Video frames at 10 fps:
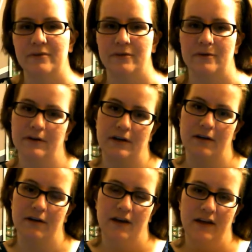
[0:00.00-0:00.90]

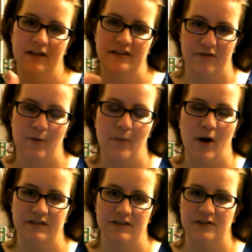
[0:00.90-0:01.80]
during different
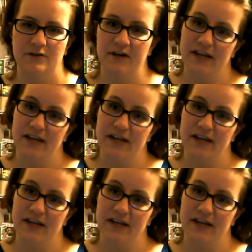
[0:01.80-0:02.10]
parts of the story.